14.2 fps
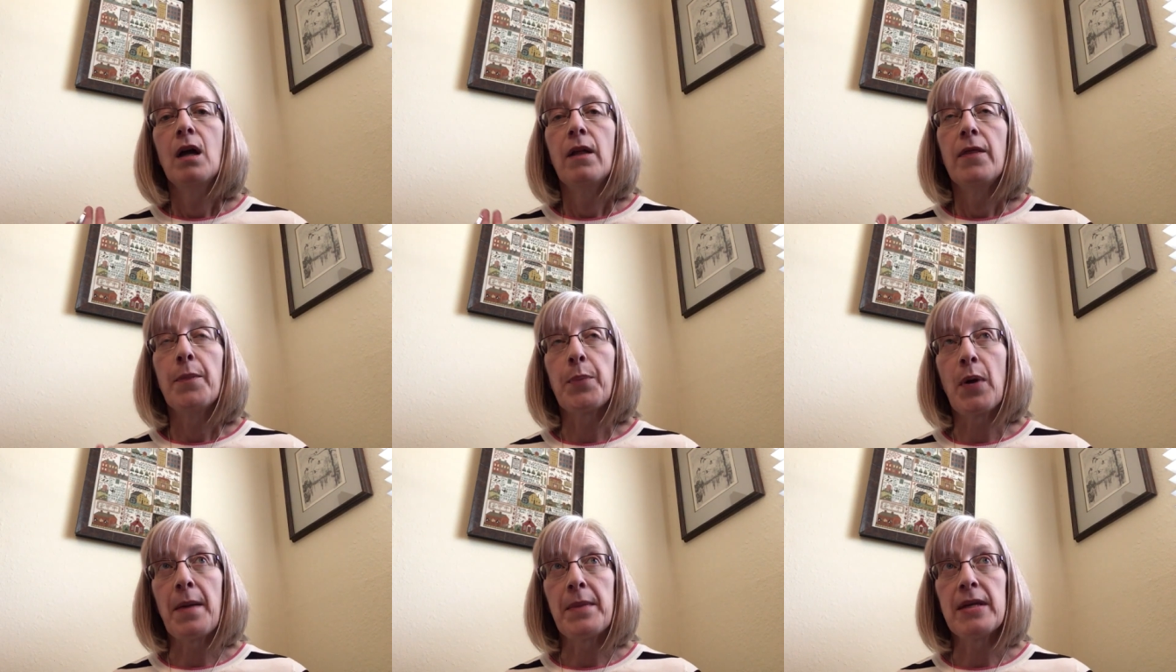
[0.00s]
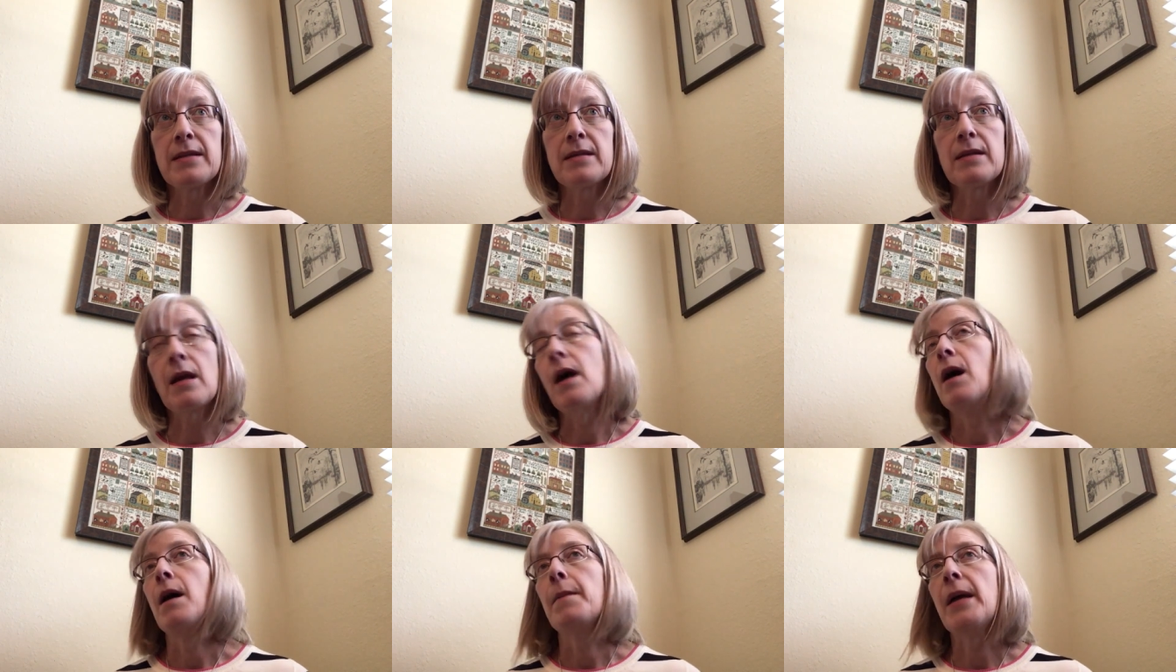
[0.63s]
the premise,
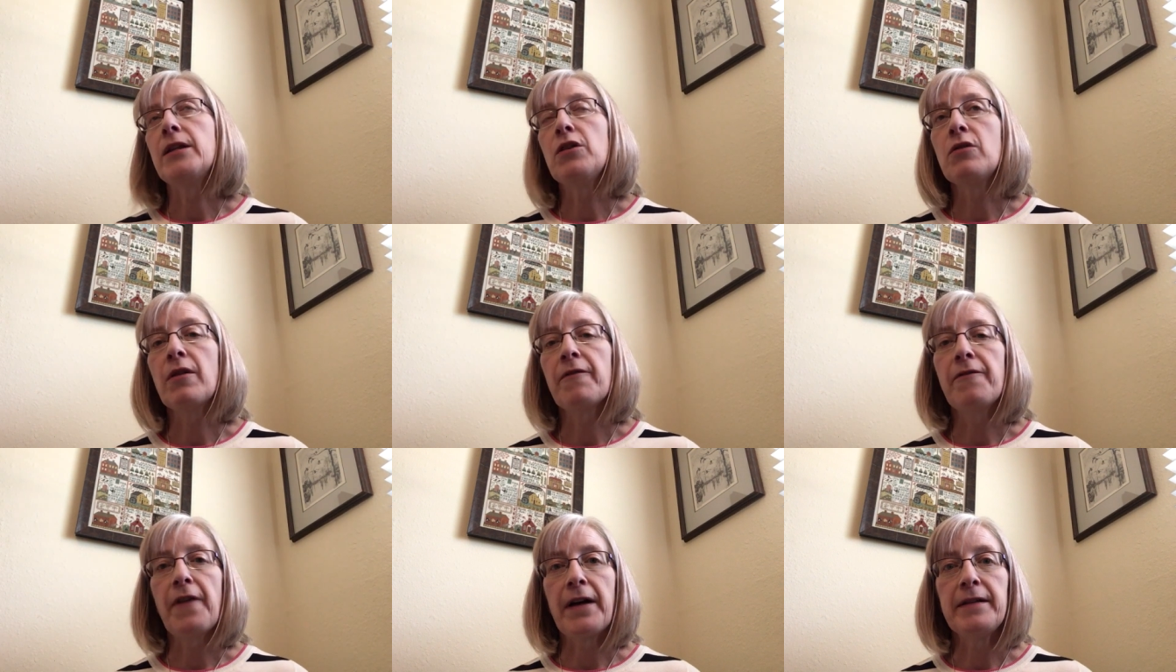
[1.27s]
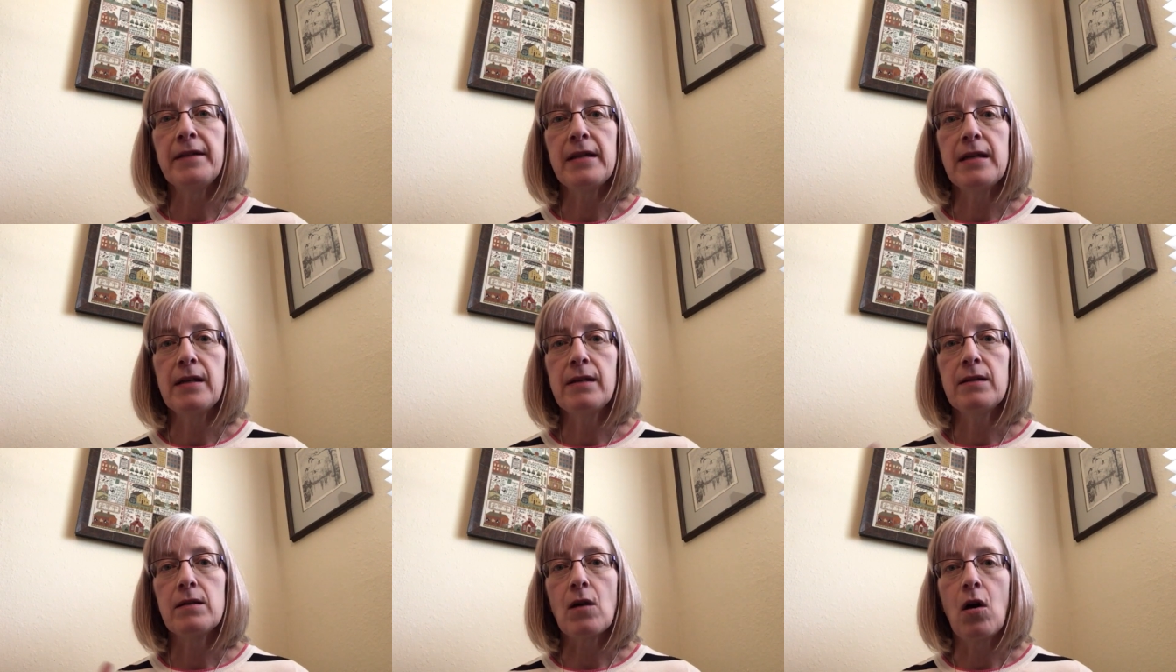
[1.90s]
and you can find
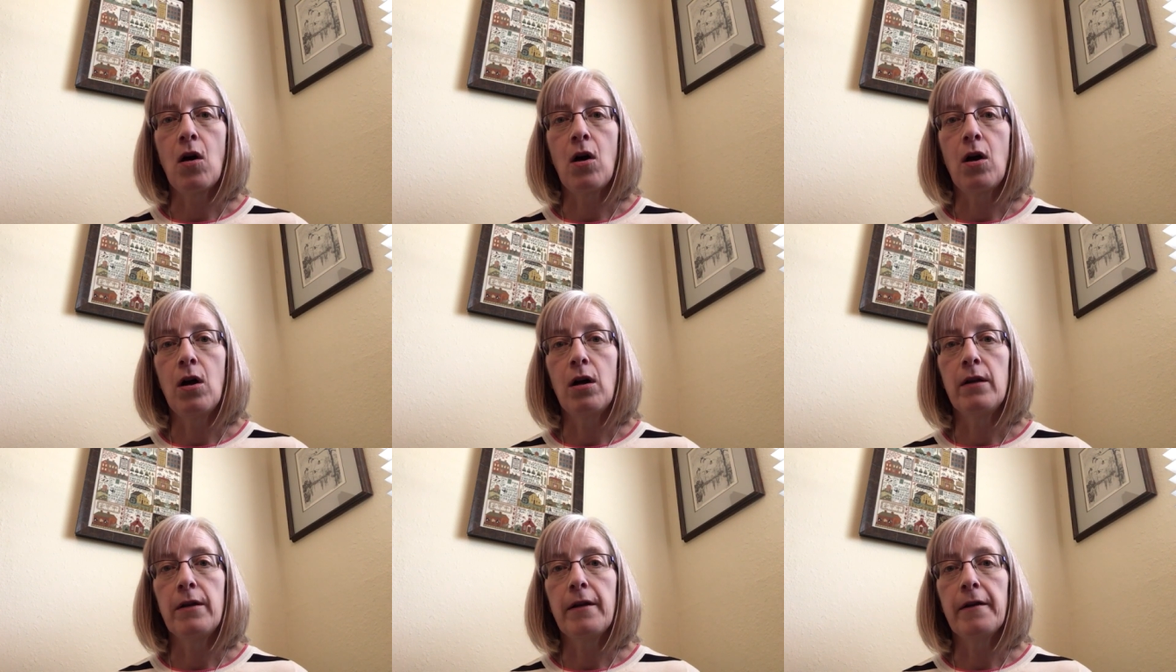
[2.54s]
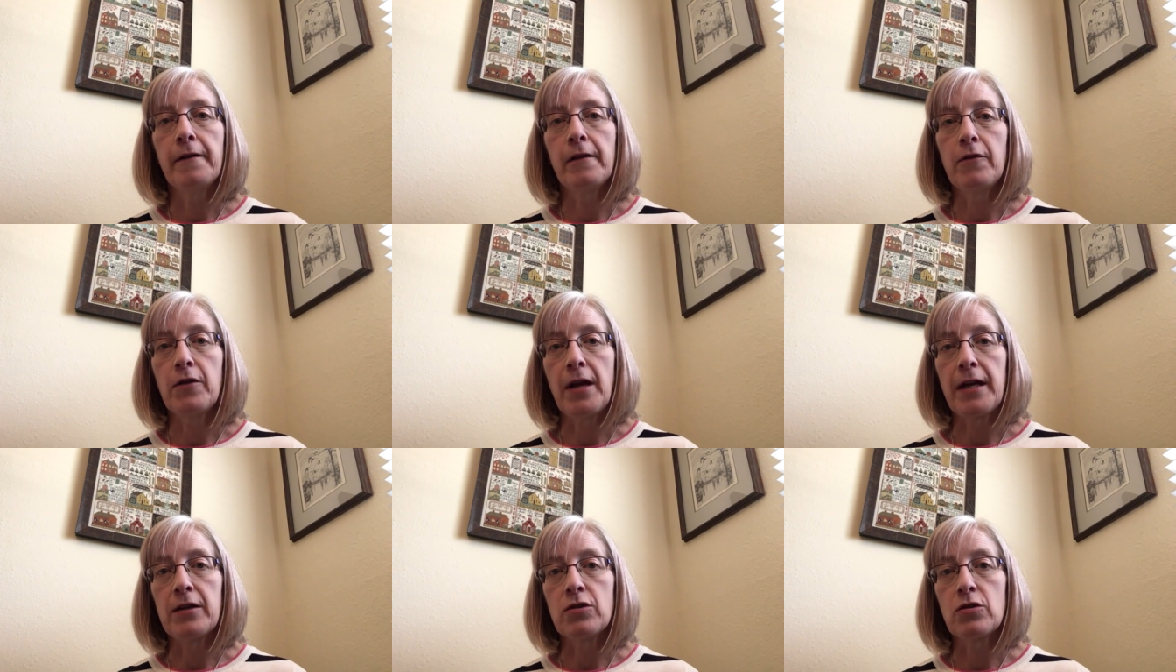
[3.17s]
these on
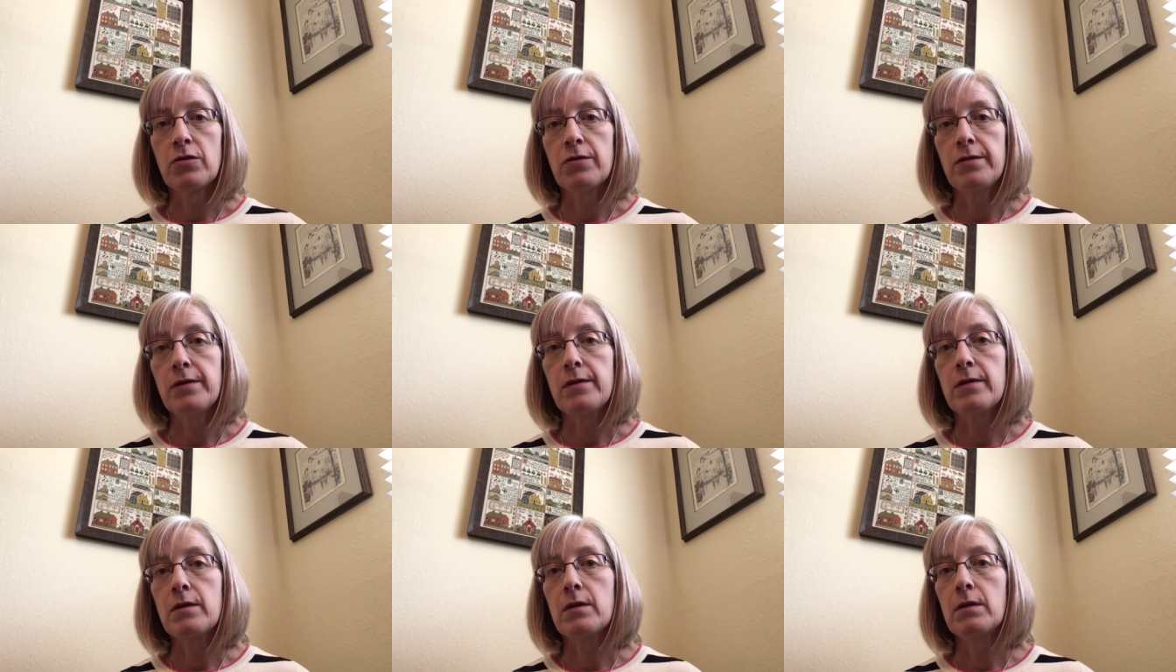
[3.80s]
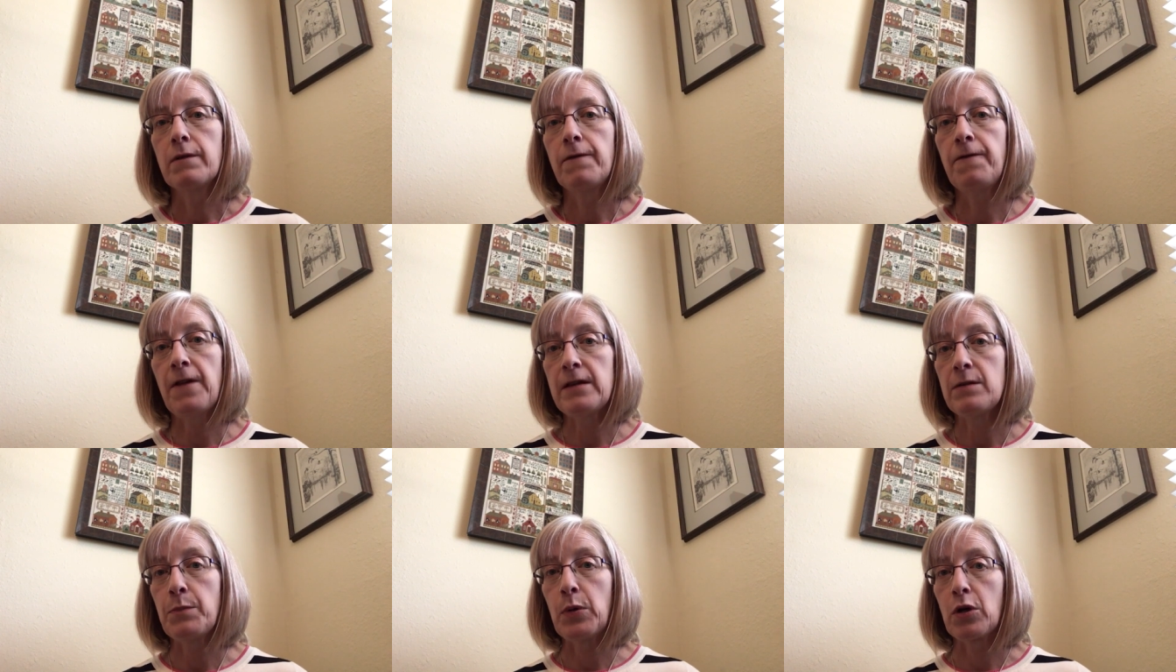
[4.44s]
Ilona Andrews'
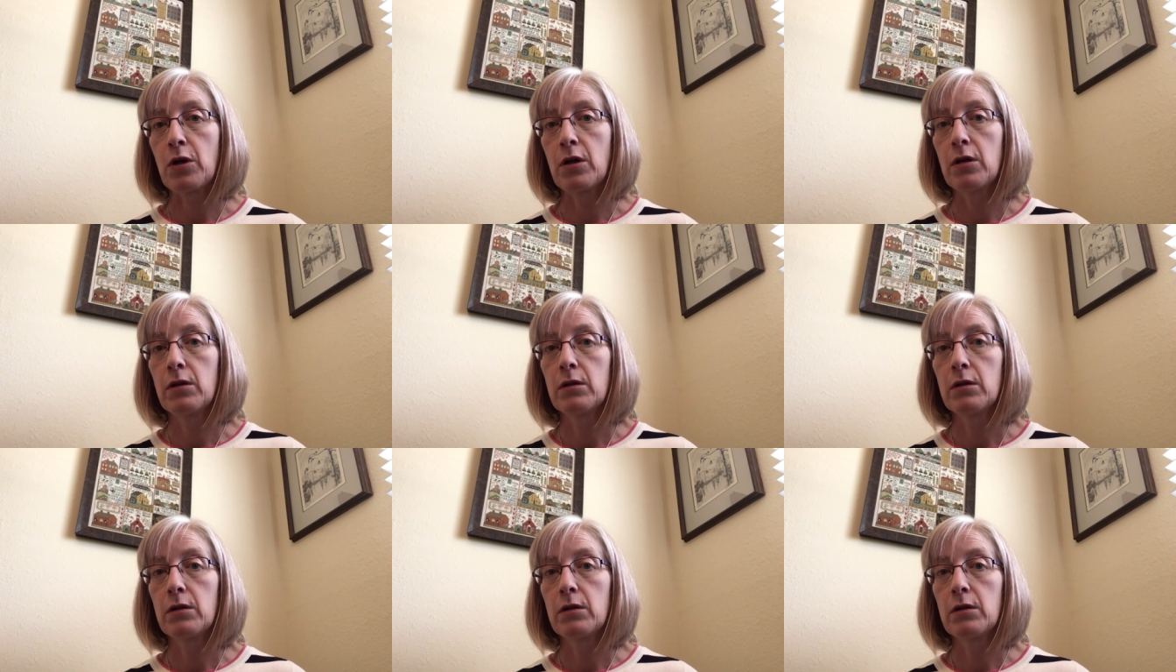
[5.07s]
Facebook